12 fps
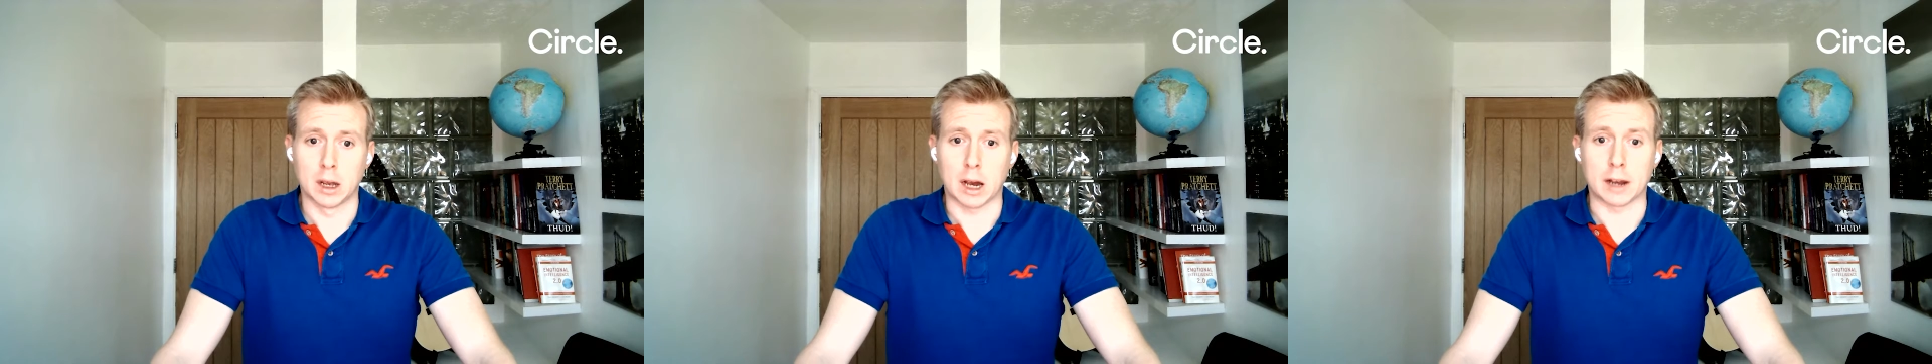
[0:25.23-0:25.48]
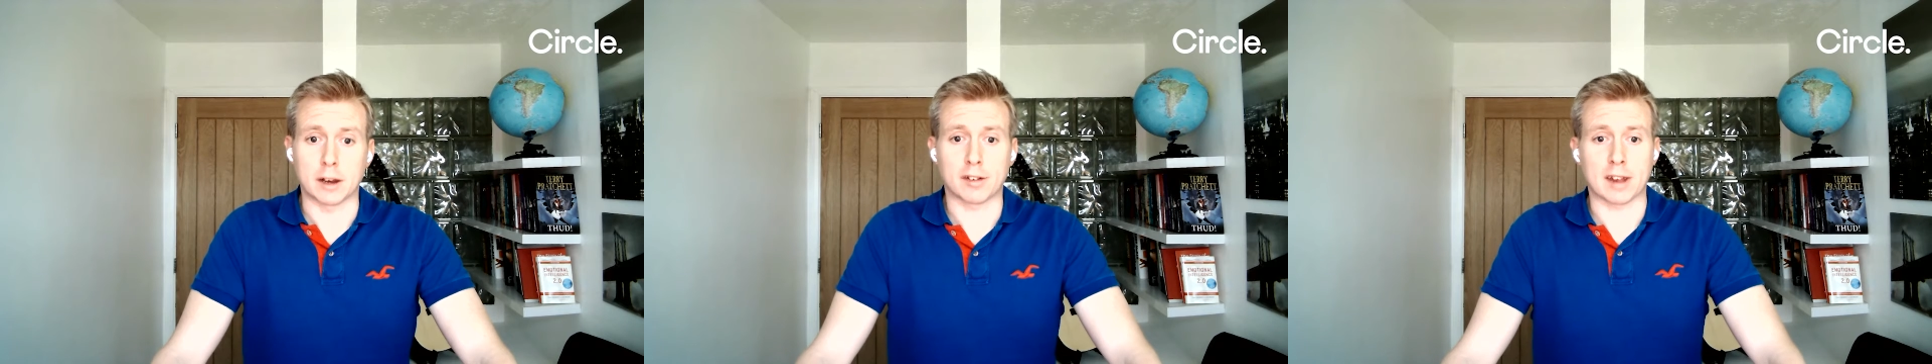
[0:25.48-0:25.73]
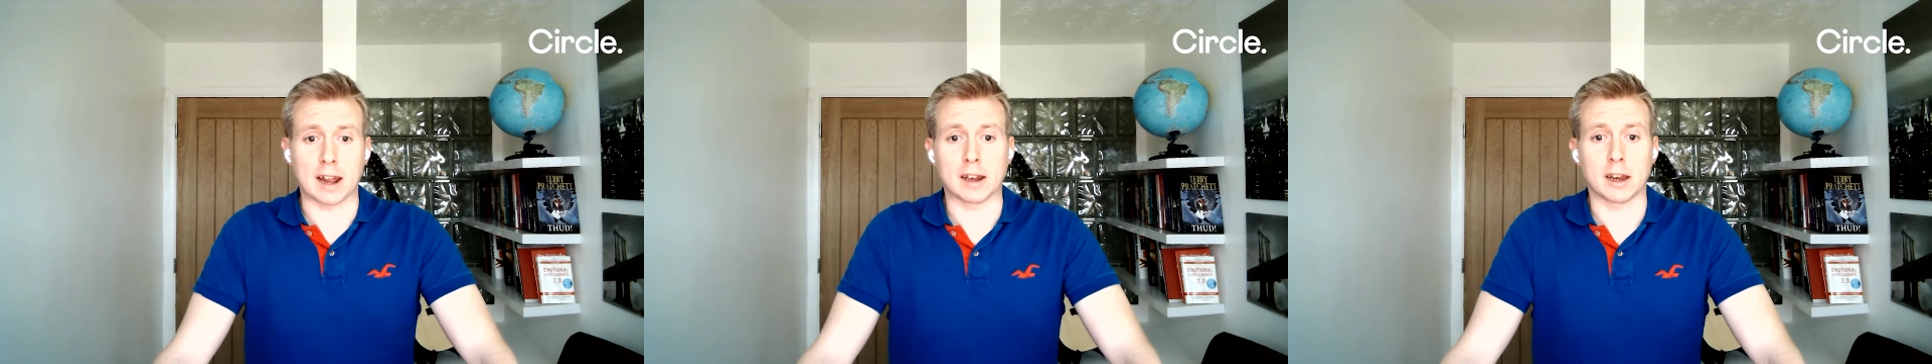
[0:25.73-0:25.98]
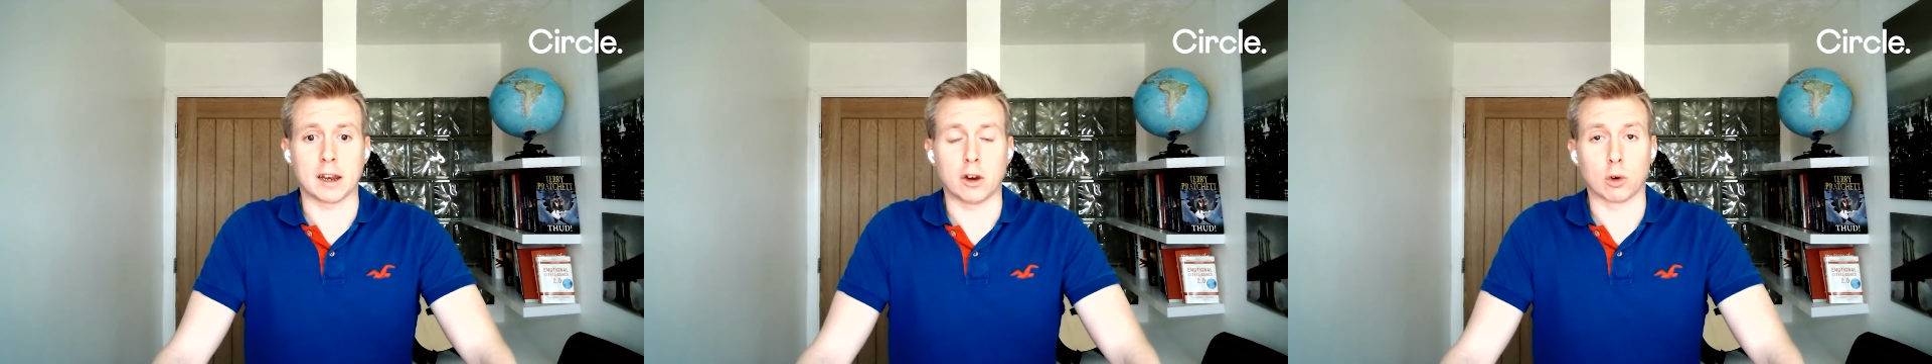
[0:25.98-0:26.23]

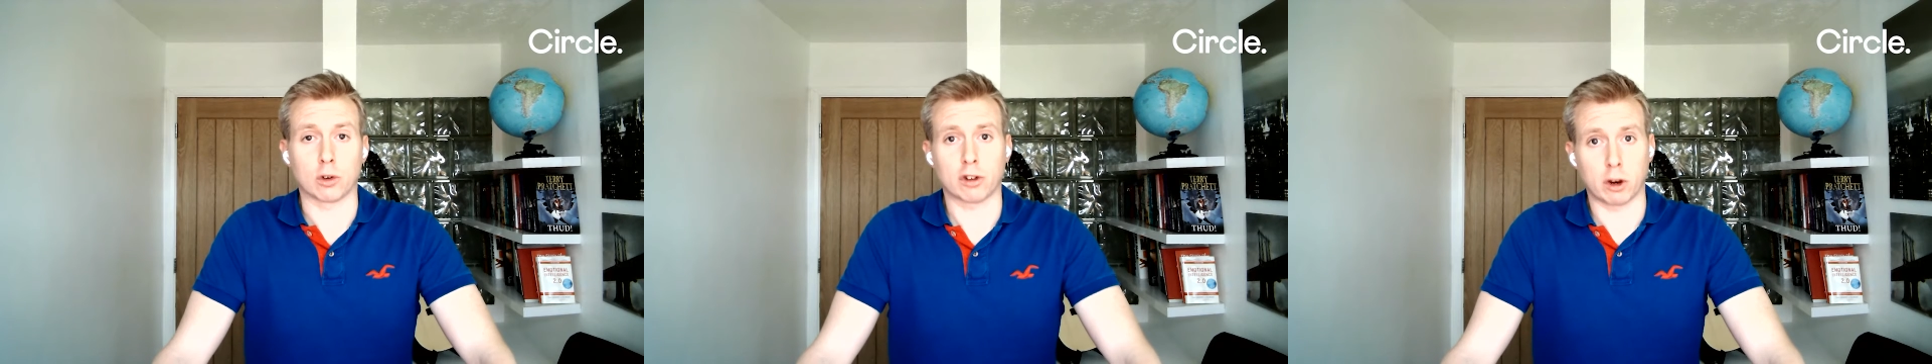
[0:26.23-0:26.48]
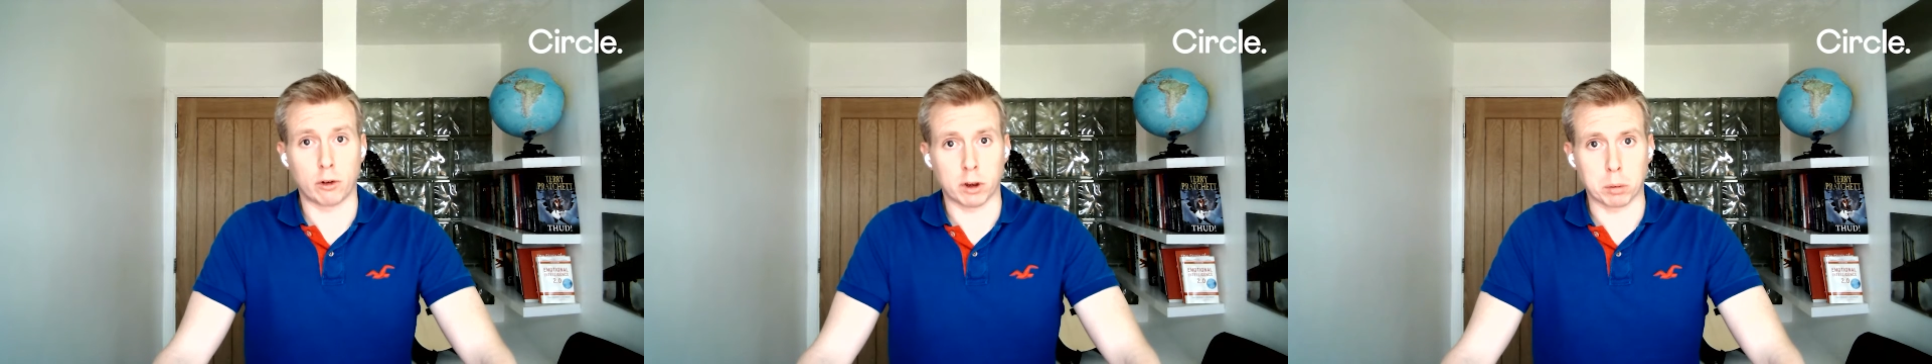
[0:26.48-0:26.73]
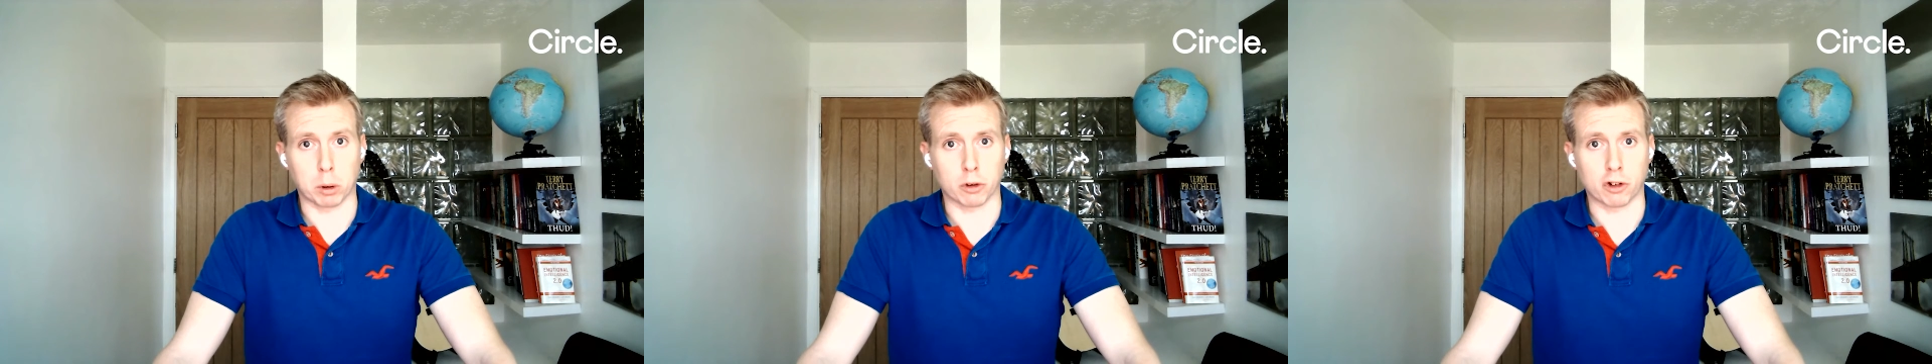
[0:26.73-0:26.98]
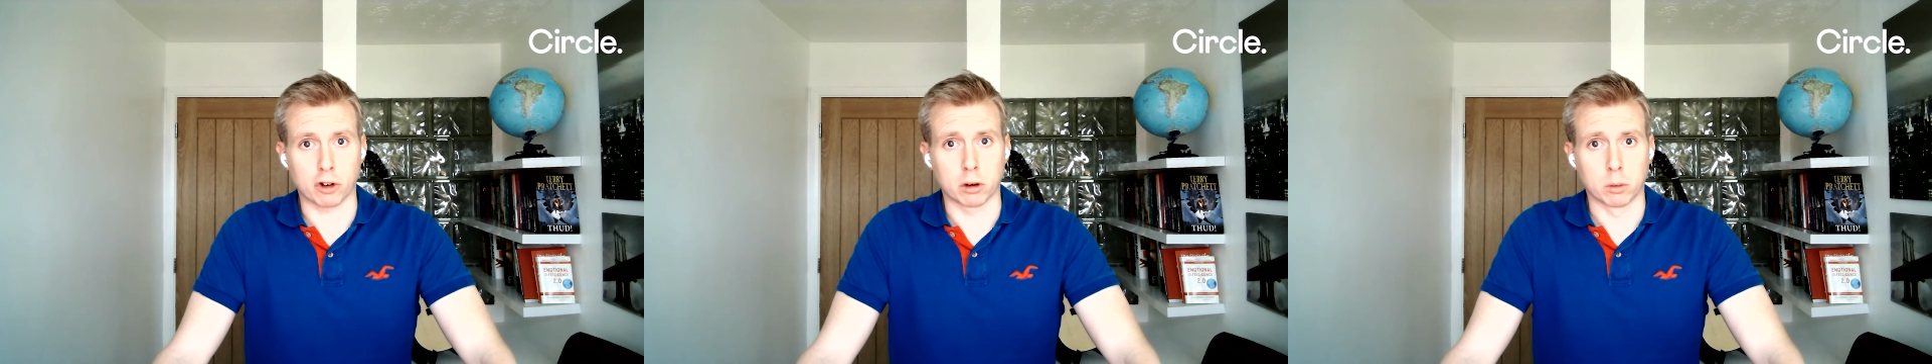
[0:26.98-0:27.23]
understanding your security
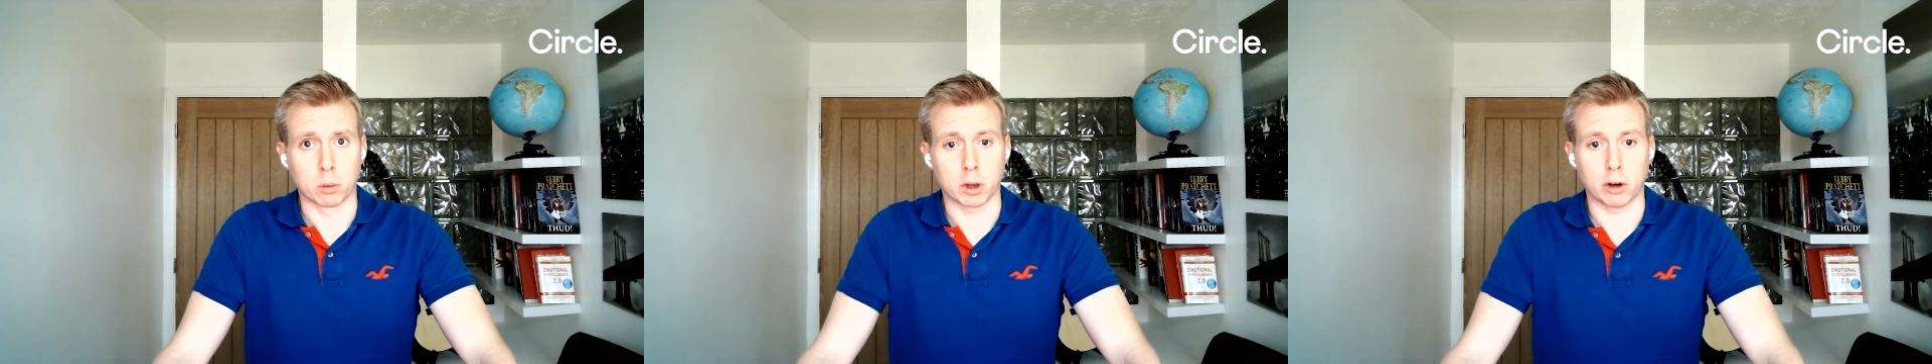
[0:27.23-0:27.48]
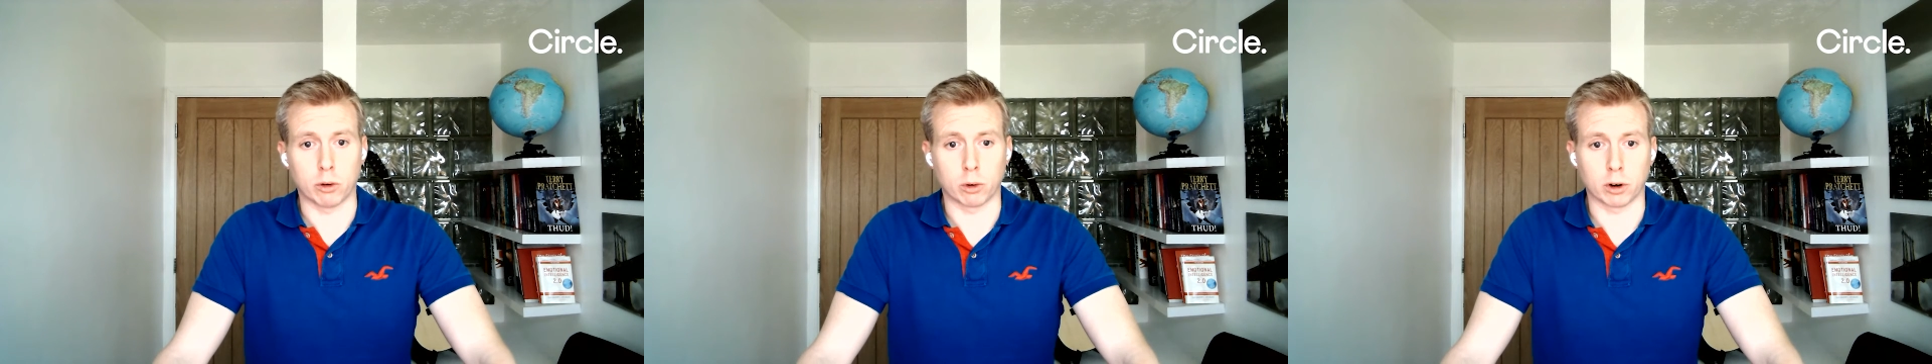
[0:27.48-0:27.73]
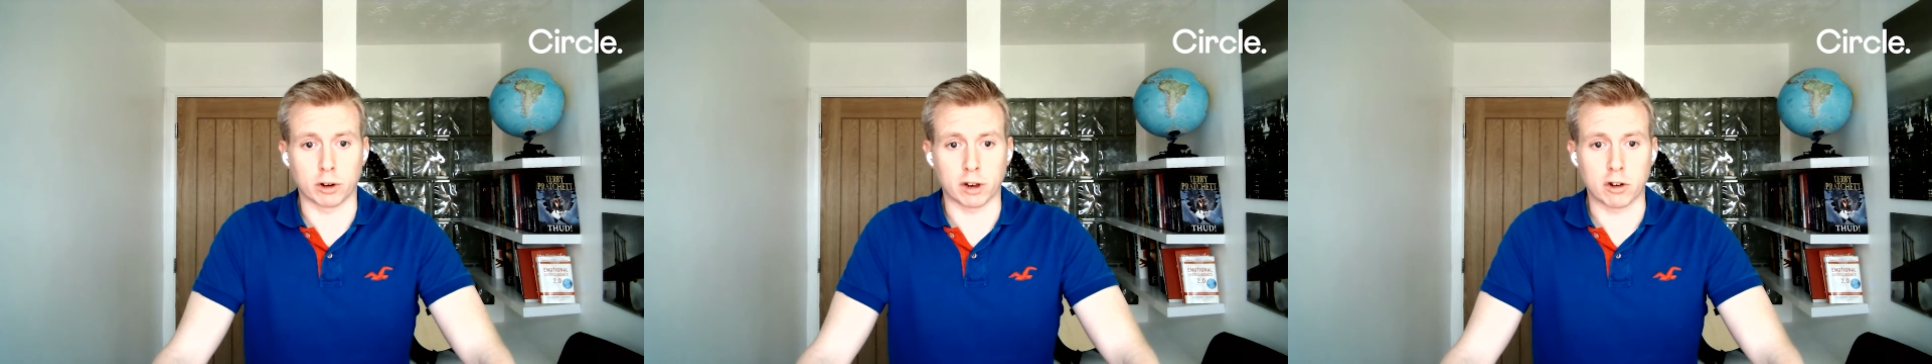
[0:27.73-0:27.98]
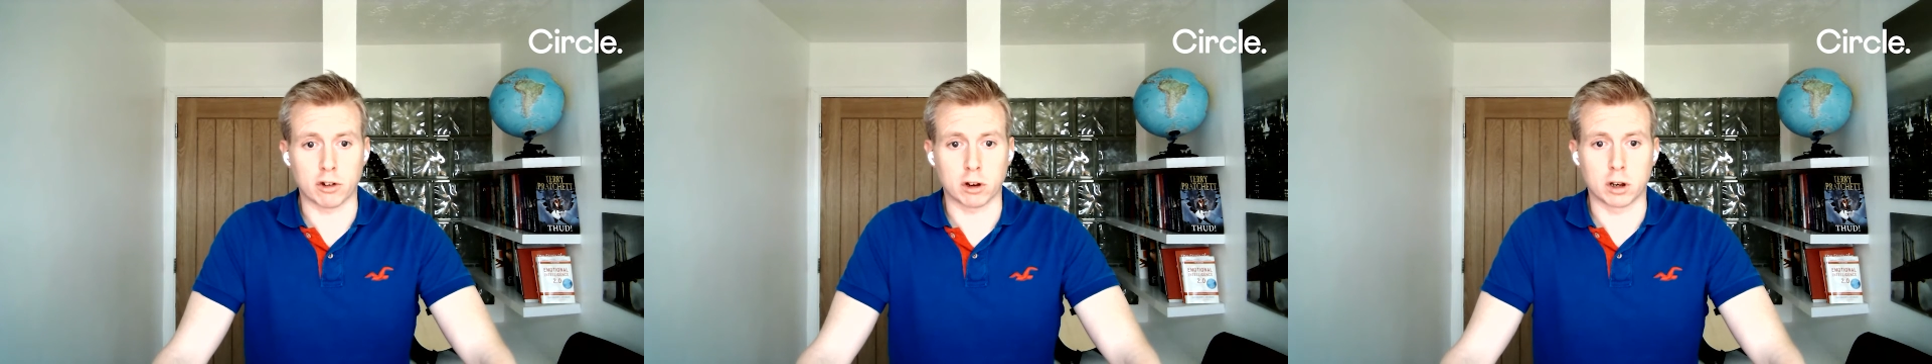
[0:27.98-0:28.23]
posture within your
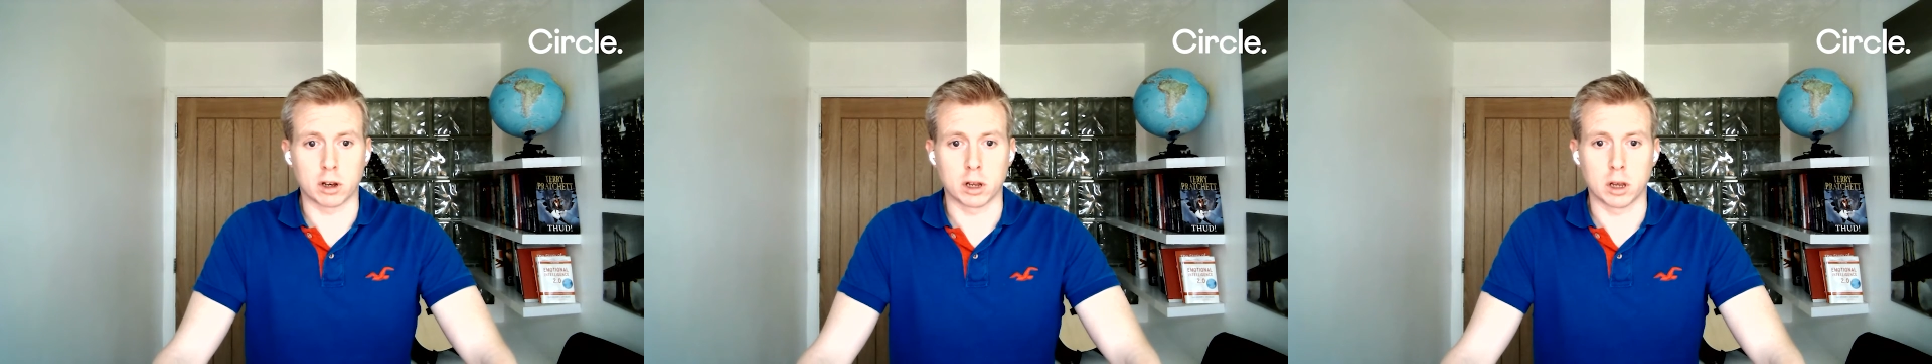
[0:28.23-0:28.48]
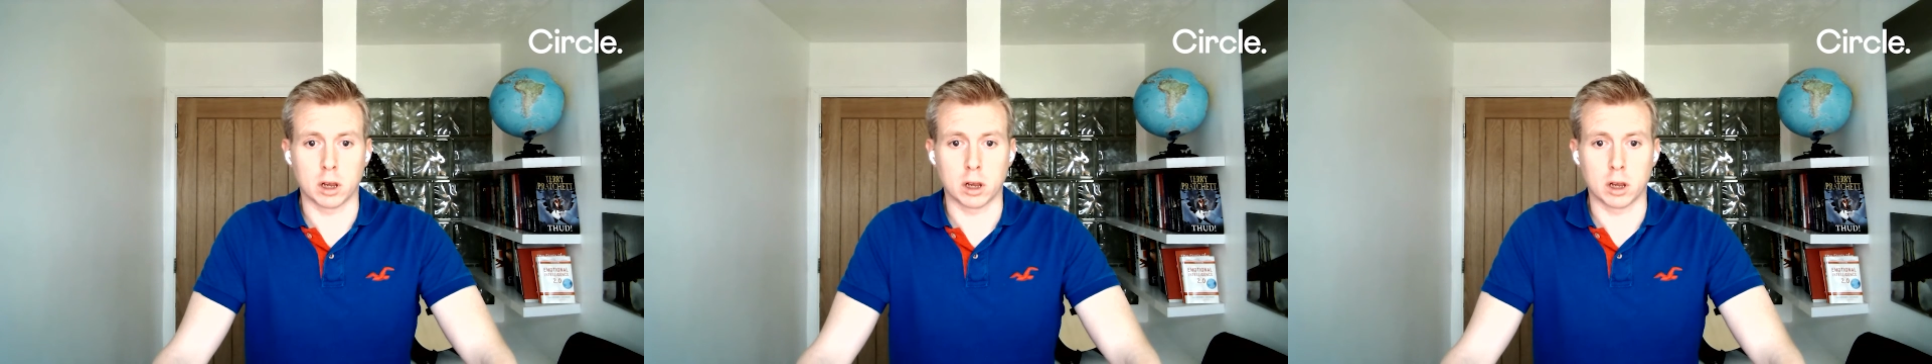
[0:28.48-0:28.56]
organisation,